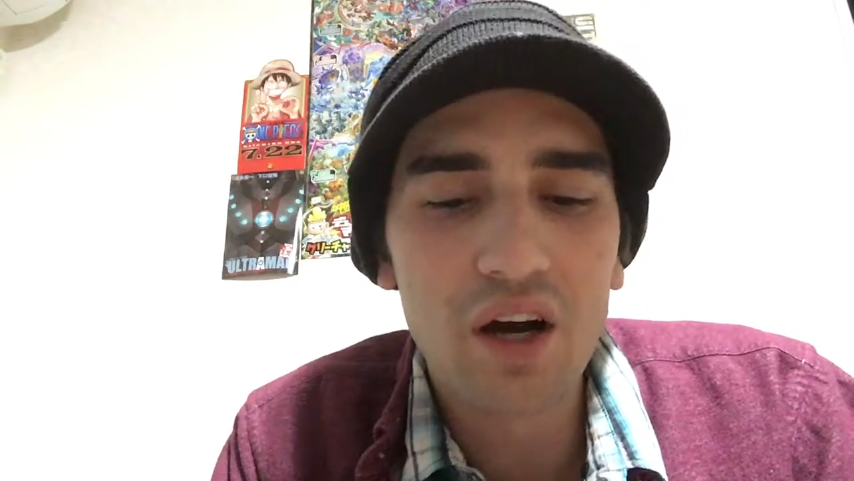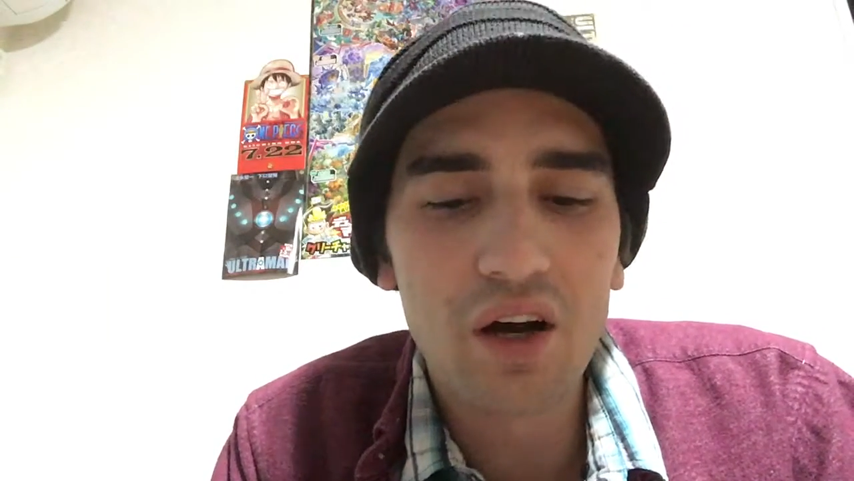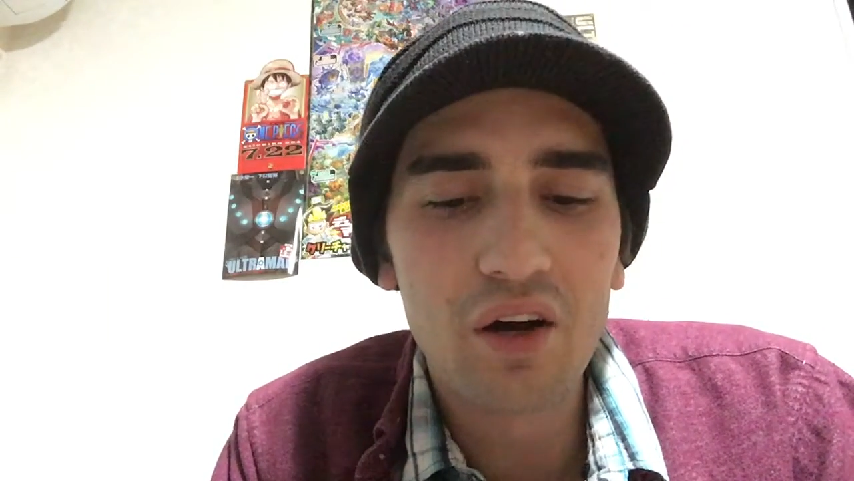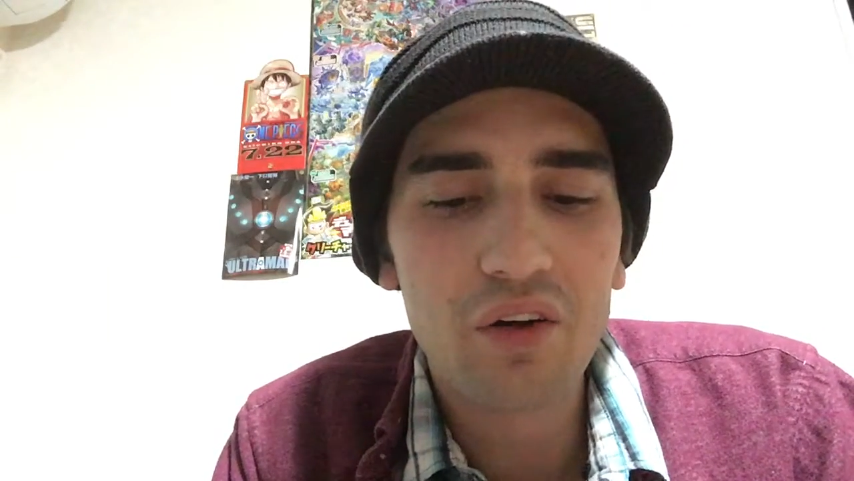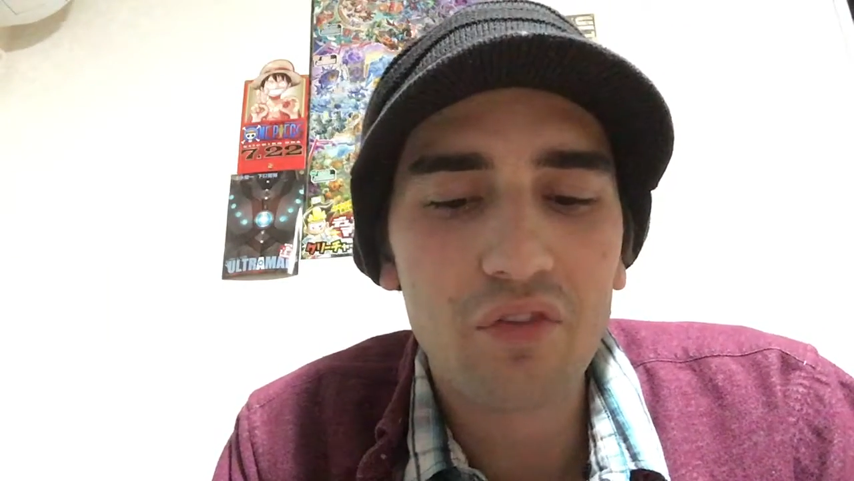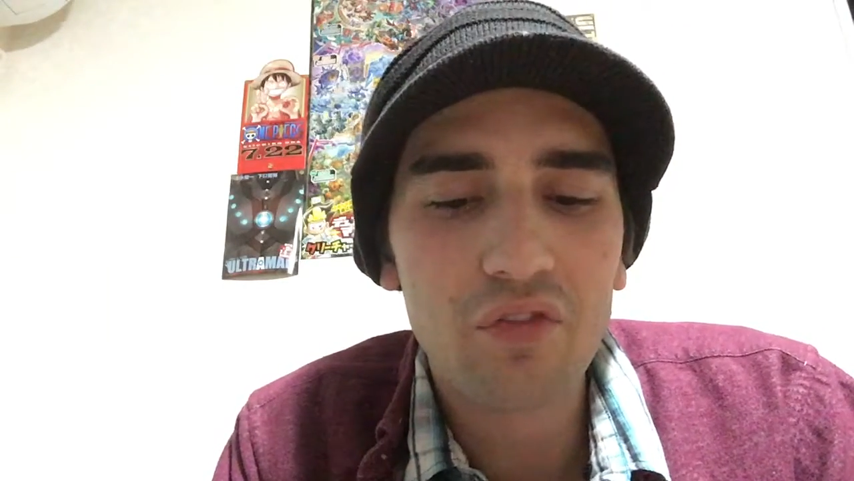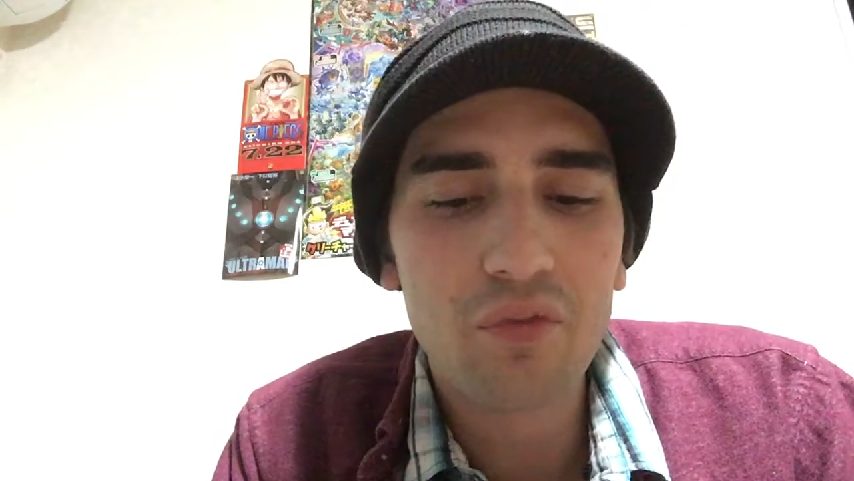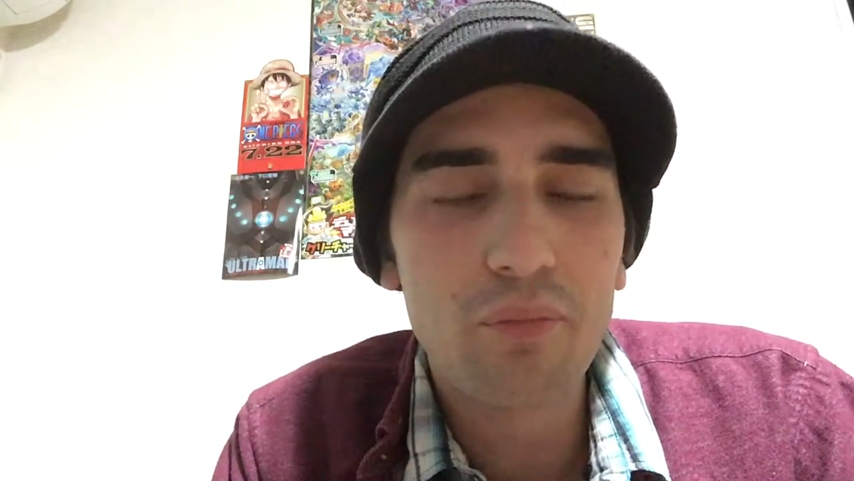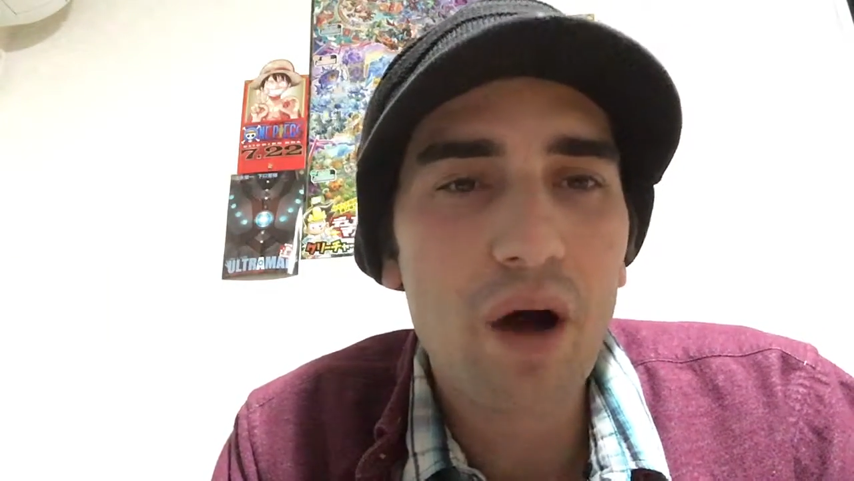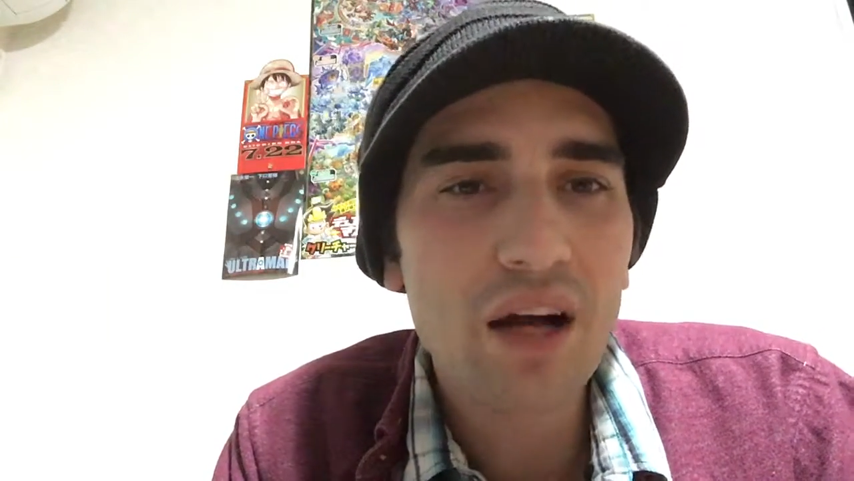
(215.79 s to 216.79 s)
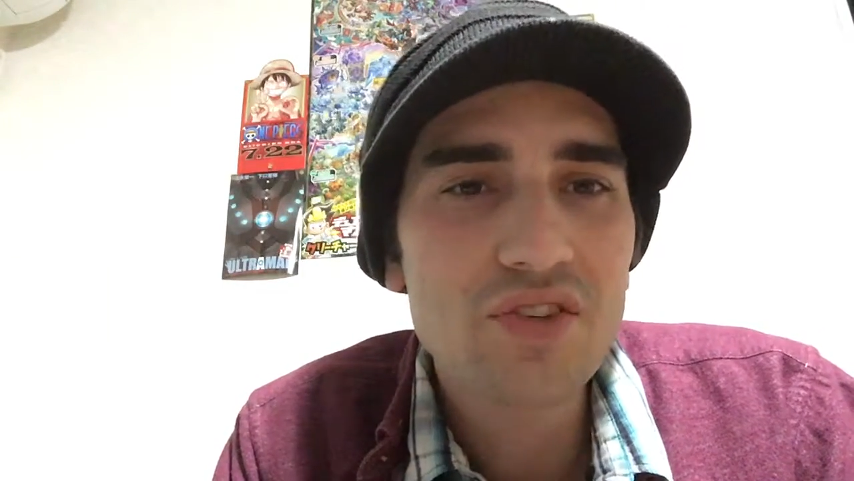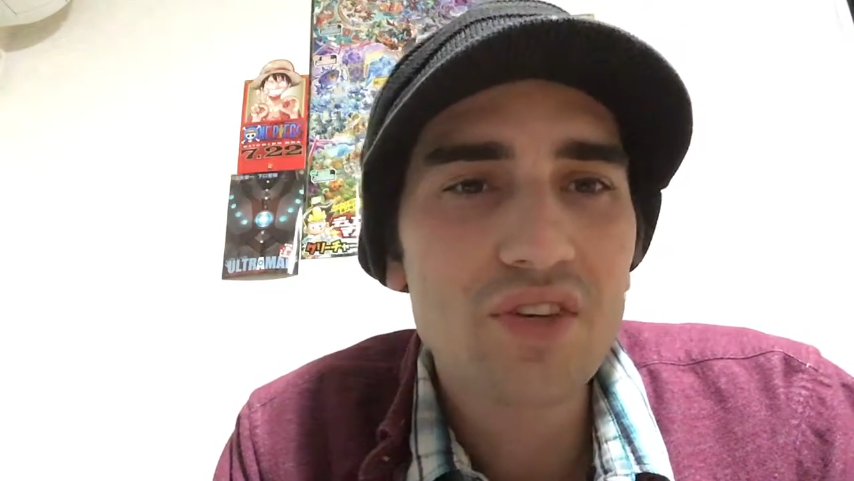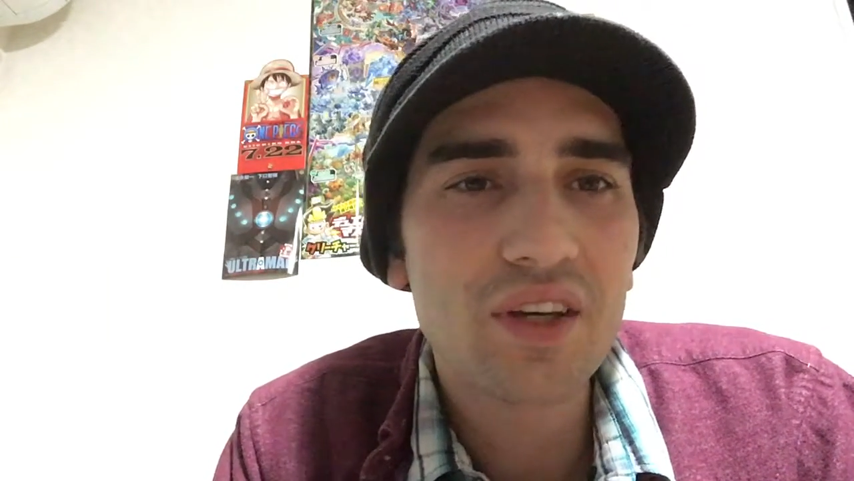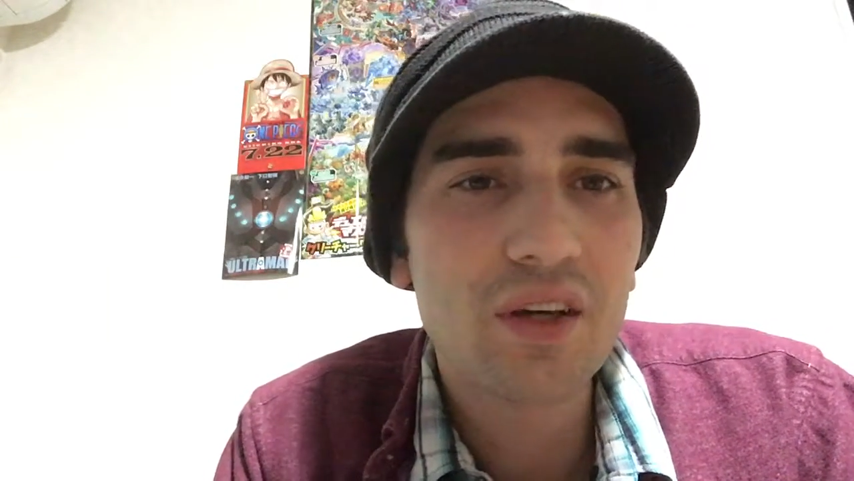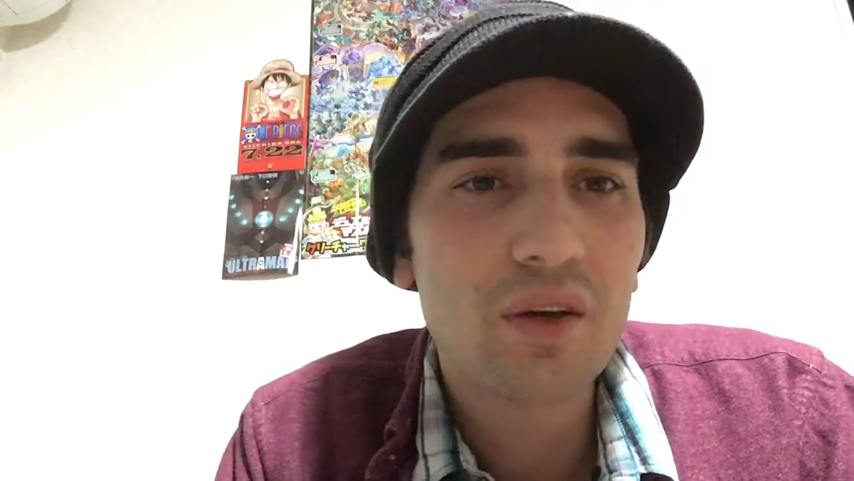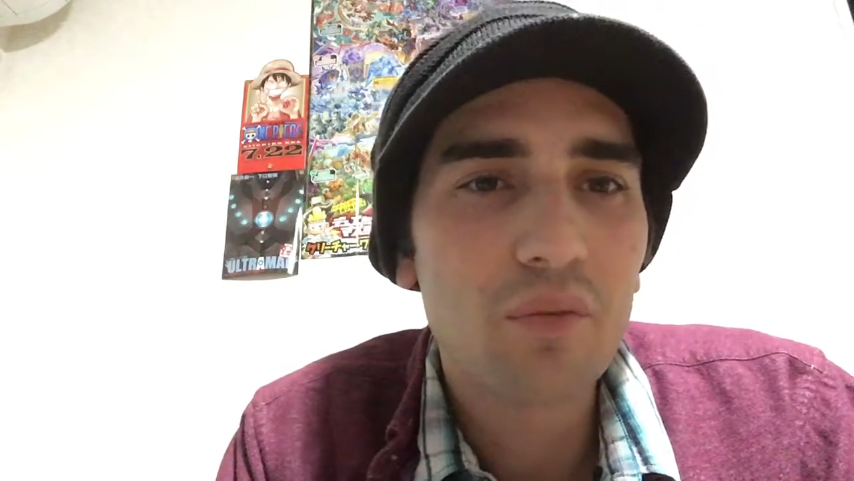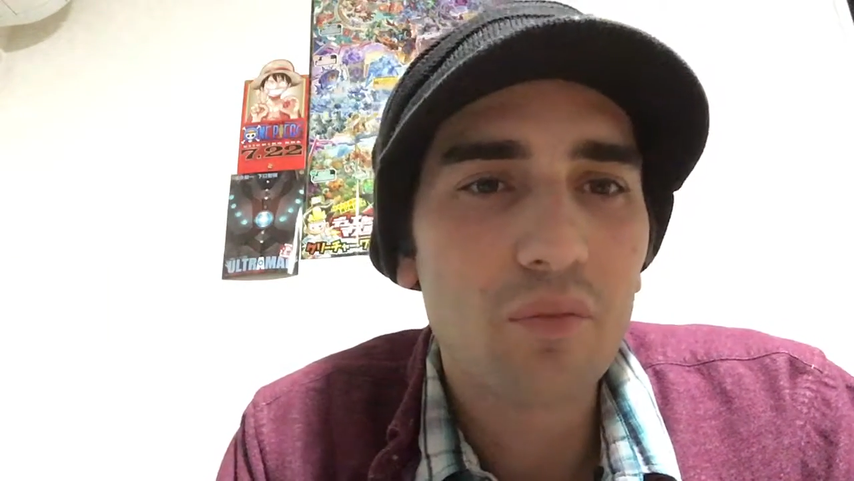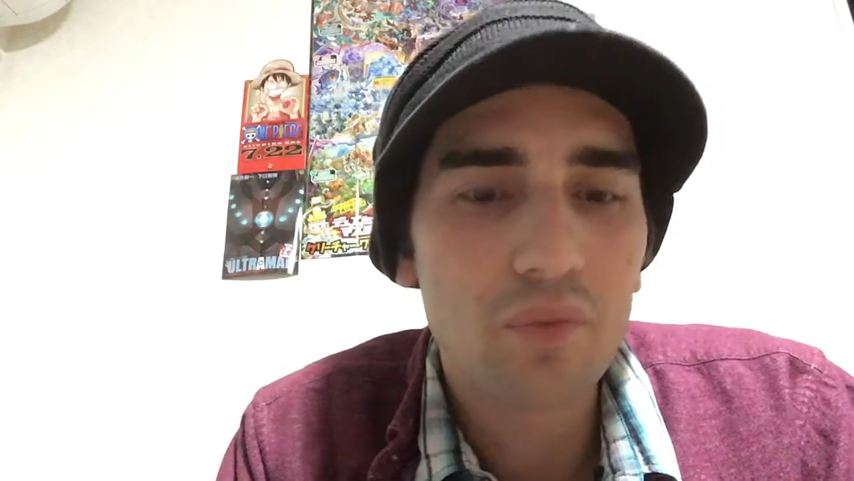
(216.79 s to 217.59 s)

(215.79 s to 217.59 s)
of boxing.